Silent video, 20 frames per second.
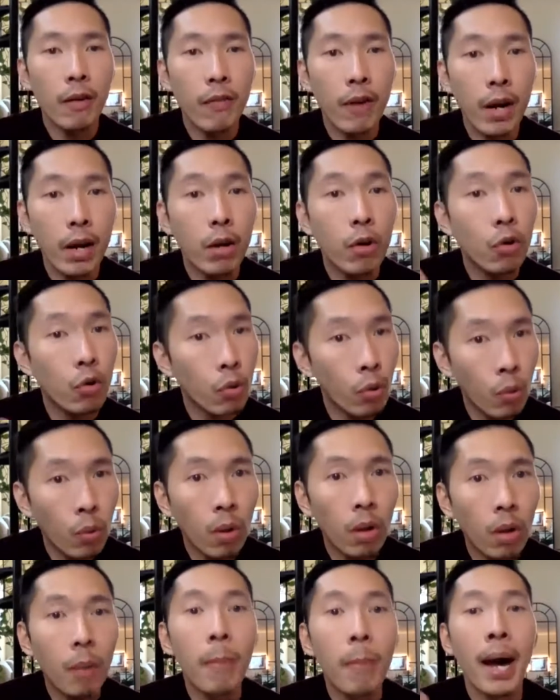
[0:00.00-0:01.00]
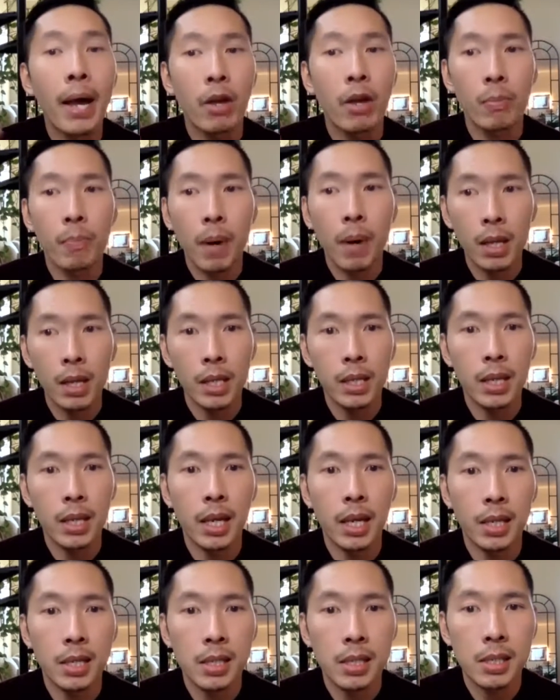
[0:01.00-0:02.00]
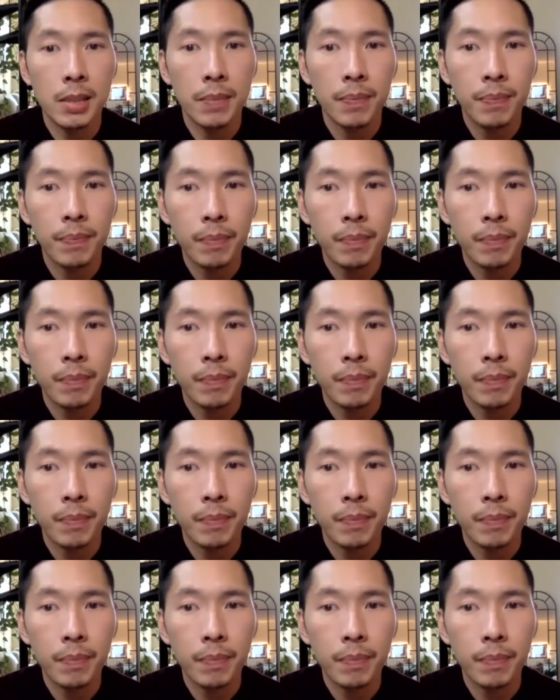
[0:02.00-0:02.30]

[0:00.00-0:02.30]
very cruel biopolitics.